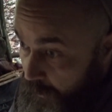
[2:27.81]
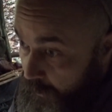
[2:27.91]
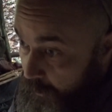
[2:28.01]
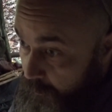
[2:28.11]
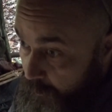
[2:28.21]

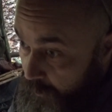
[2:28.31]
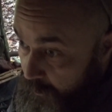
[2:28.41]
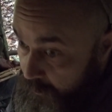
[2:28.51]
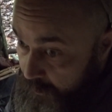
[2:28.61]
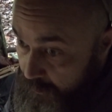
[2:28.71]

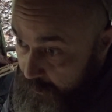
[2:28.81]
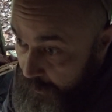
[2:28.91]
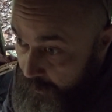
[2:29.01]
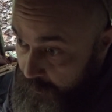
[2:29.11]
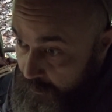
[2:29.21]
I
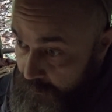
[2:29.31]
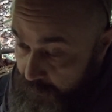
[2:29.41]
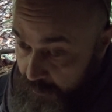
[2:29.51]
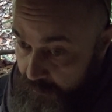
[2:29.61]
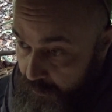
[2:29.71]
downed a
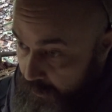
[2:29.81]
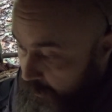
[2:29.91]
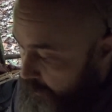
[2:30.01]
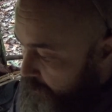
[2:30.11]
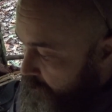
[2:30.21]
very, very
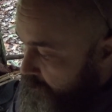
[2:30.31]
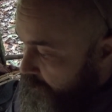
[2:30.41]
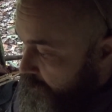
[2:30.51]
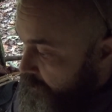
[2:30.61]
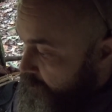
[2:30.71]
young
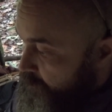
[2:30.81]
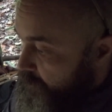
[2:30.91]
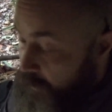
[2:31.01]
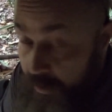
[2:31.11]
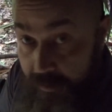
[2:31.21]

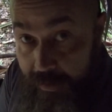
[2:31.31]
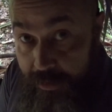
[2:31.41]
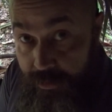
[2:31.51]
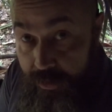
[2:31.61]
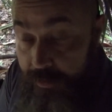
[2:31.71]
cacarelli
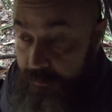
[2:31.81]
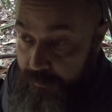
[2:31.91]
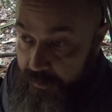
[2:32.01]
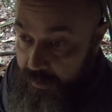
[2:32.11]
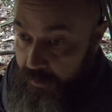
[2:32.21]
tree
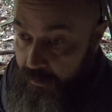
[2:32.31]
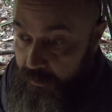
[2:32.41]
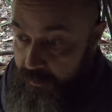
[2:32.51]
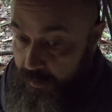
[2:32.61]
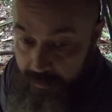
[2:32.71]
now
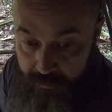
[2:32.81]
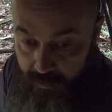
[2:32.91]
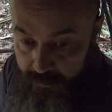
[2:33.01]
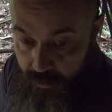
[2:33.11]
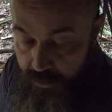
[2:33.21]
for
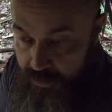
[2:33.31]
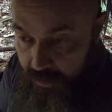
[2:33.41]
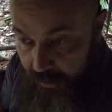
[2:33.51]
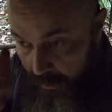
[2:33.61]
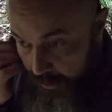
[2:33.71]
a fork
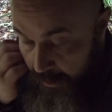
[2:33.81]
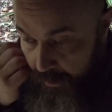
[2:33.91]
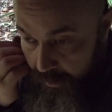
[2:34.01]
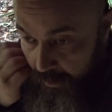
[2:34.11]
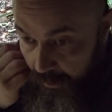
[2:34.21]
stick.
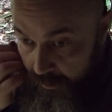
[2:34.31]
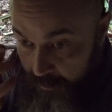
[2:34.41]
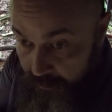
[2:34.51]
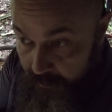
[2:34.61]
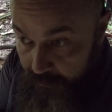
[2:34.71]

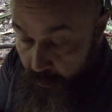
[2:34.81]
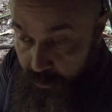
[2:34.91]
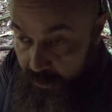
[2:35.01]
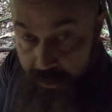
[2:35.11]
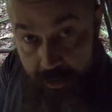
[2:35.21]

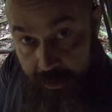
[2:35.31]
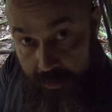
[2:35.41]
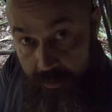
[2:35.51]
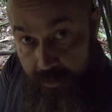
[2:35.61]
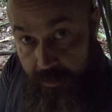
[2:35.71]
Fortunately,
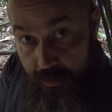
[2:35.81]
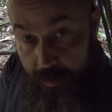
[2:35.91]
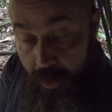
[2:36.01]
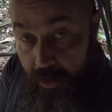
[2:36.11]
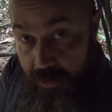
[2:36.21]
the
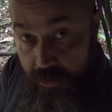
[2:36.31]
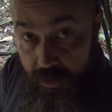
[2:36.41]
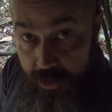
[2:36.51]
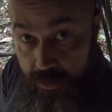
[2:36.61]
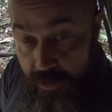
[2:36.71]
bark has got
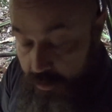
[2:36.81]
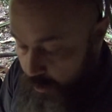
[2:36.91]
a use as